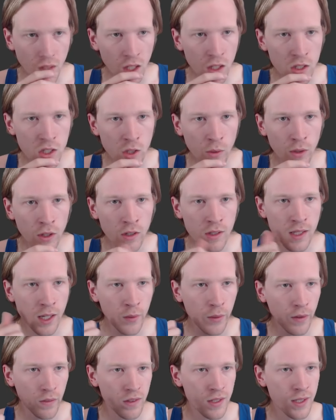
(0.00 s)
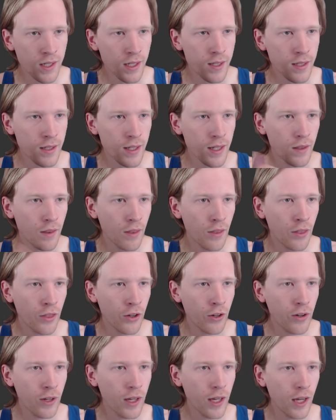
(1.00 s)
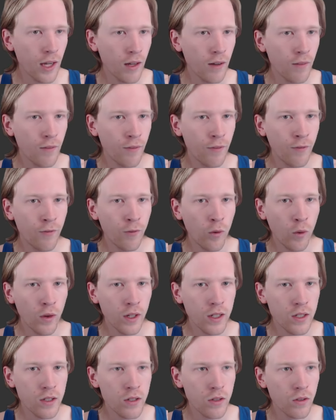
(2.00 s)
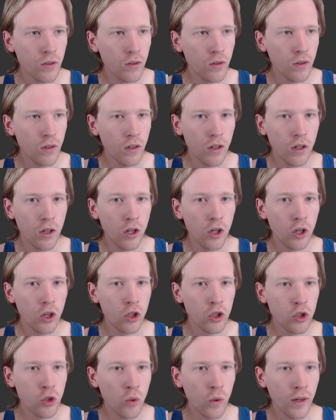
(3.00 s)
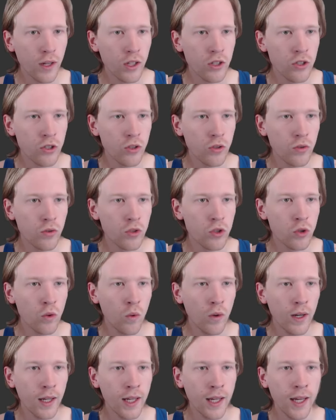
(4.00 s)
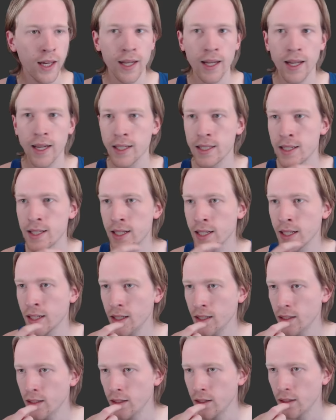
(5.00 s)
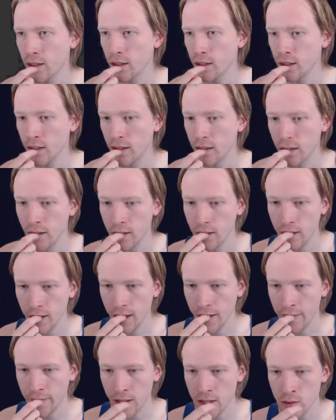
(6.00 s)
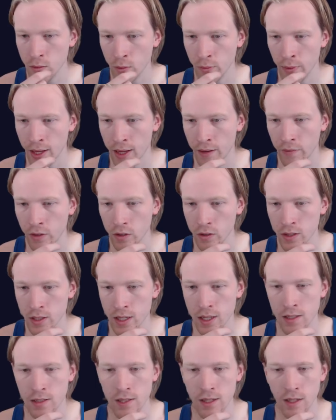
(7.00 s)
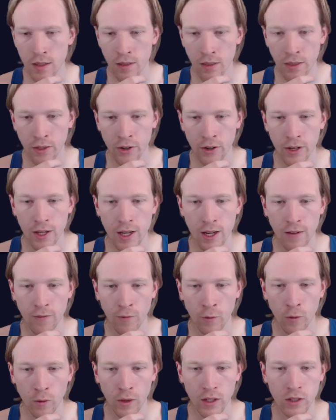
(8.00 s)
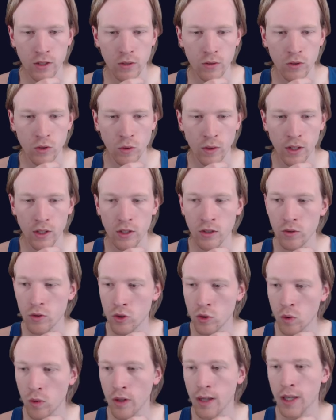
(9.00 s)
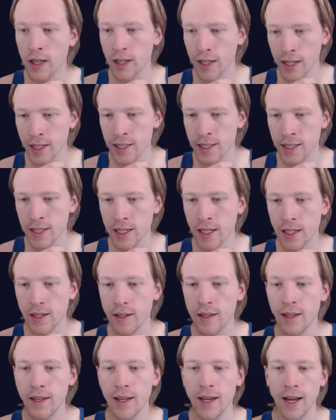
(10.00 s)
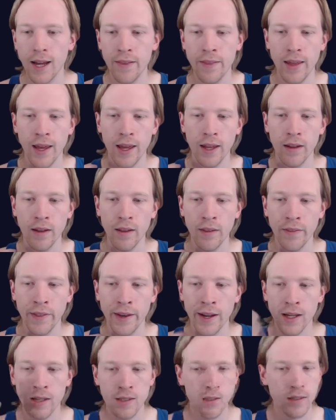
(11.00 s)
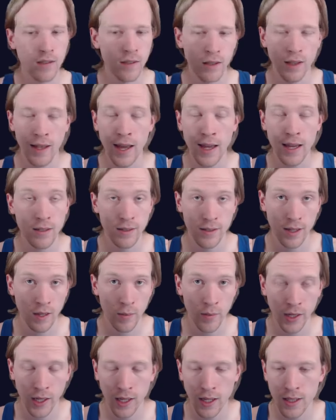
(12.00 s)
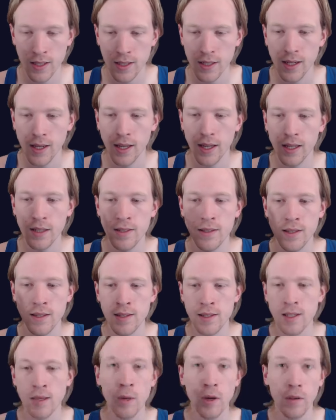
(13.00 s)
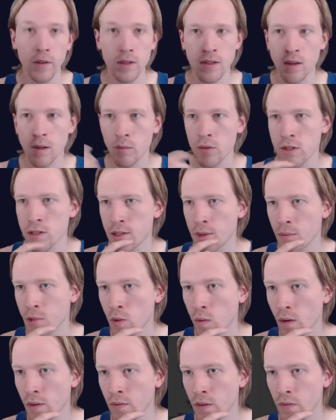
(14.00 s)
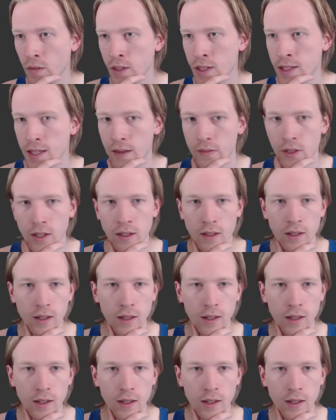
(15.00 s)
so it looks like we have 16, 38, 42, 22, 20, and 19. And that's what we have here, 16, 38, 42, 22, 20, and 19. And then the last step, I guess, is to sum all these numbers up to 157.